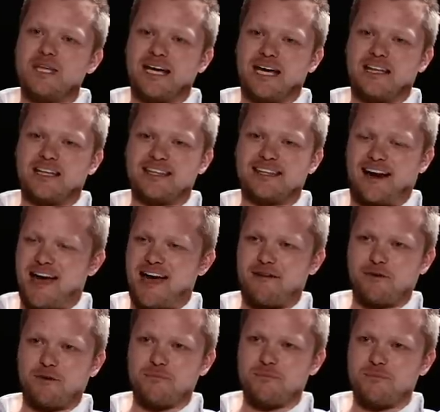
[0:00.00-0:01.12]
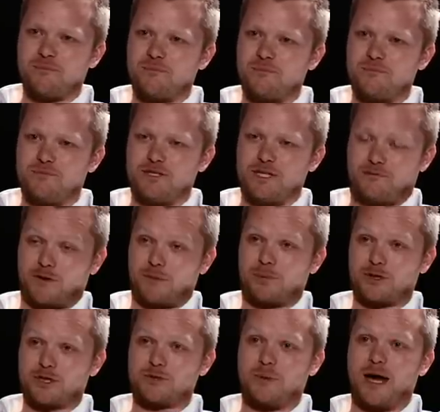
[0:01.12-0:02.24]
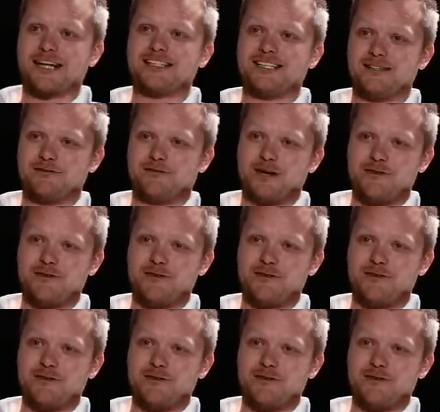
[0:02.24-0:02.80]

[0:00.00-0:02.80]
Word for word: and I think that I have a different perspective